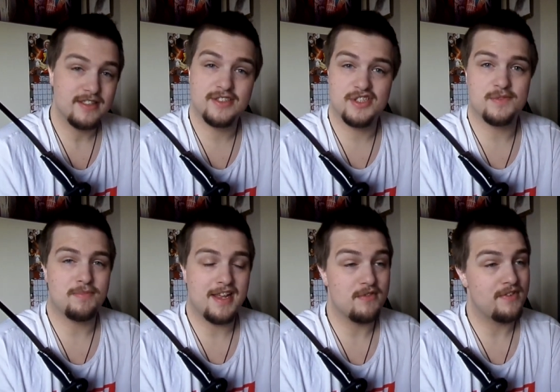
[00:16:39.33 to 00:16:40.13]
Just
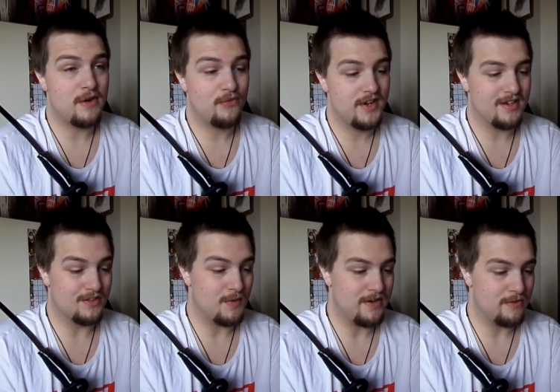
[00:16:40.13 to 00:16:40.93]
play with our
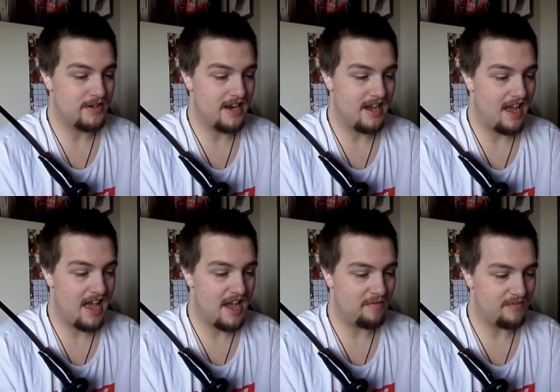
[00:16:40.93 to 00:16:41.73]
fields, why don't you?
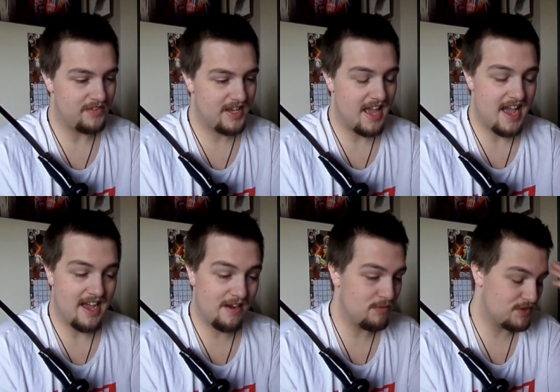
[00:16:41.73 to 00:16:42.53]
Um, yeah,
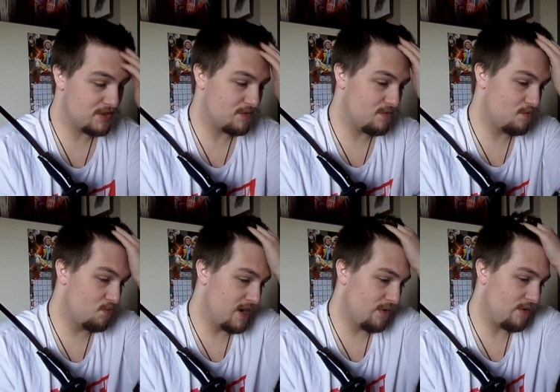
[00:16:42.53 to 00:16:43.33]
it was just
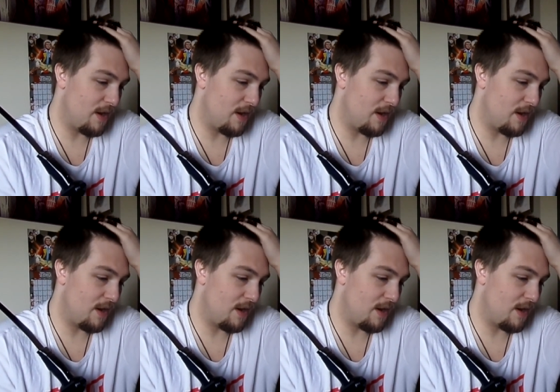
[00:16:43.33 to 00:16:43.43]
really...